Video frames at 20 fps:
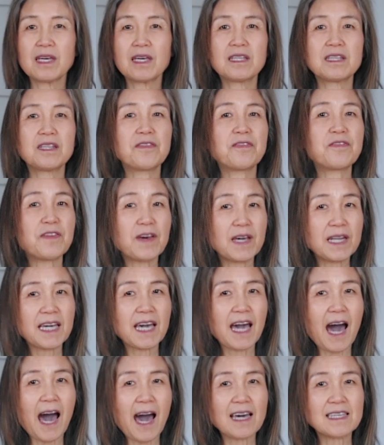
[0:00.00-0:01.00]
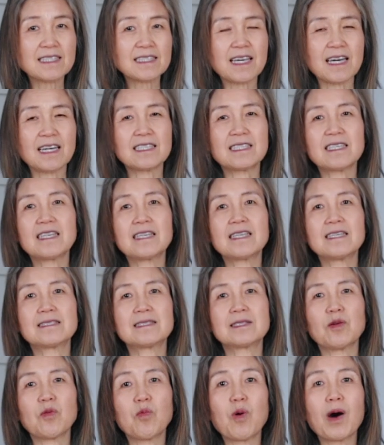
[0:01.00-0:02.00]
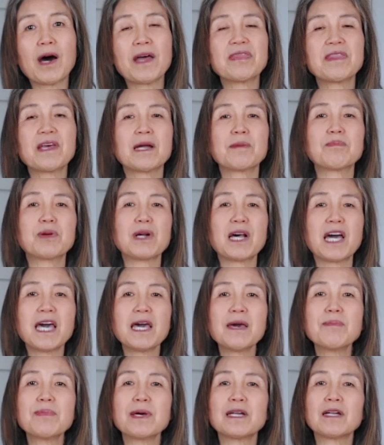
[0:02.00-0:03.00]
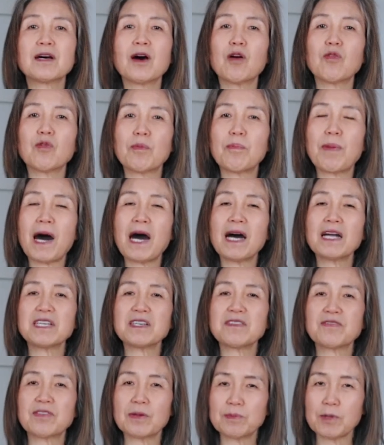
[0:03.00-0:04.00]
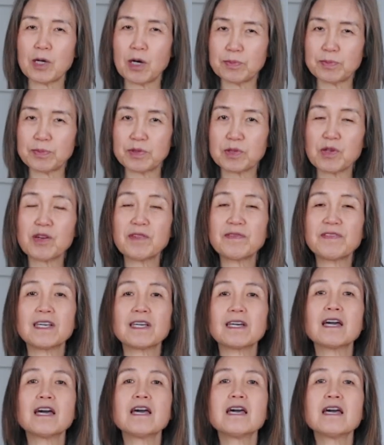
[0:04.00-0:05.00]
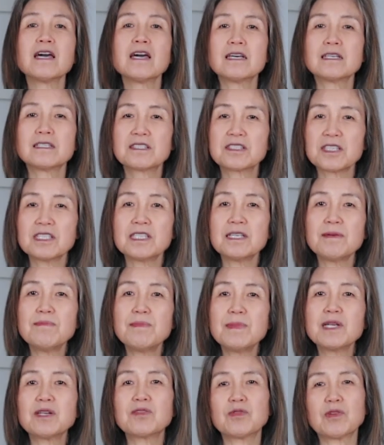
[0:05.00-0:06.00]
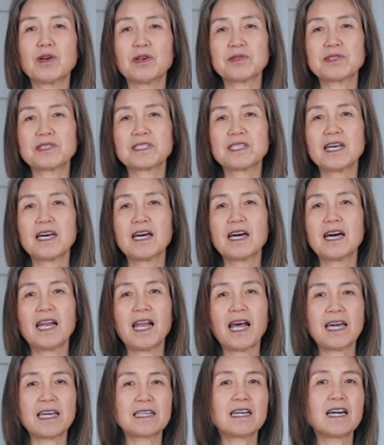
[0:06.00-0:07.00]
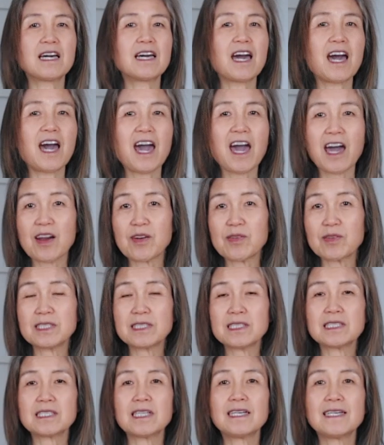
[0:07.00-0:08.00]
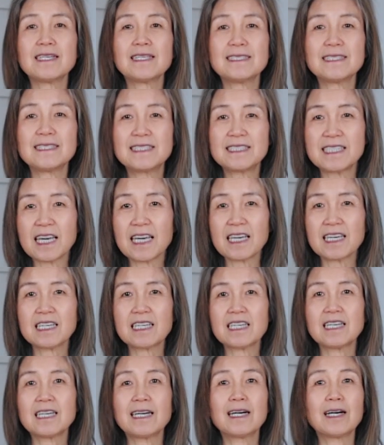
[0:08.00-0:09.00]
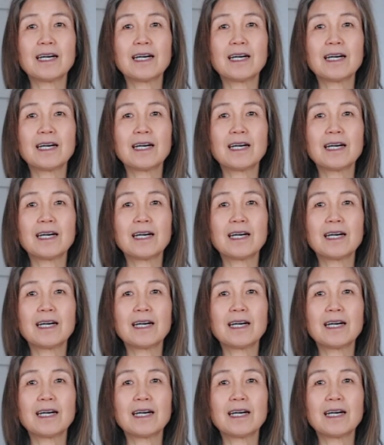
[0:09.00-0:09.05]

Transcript: The phytic acid is the one that prohibits our body from absorbing certain minerals like iron, zinc,